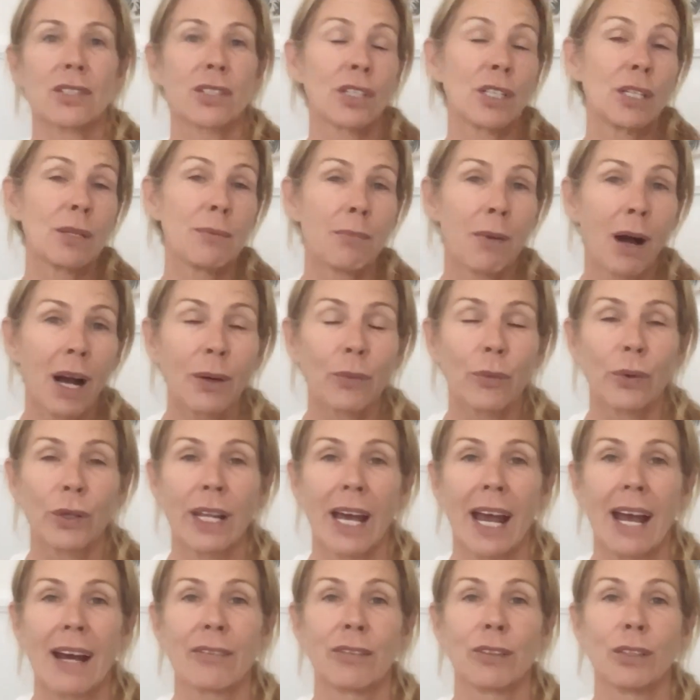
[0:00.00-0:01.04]
So you might want
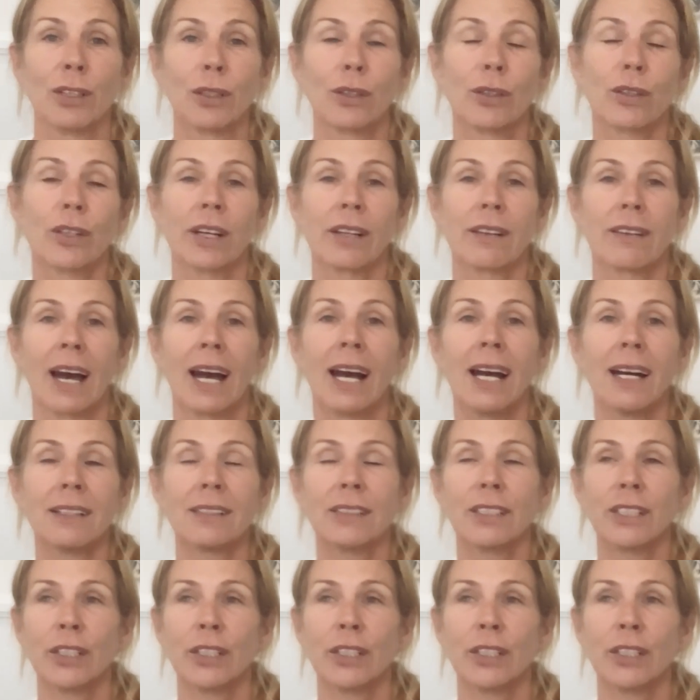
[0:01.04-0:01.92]
to have a look at that.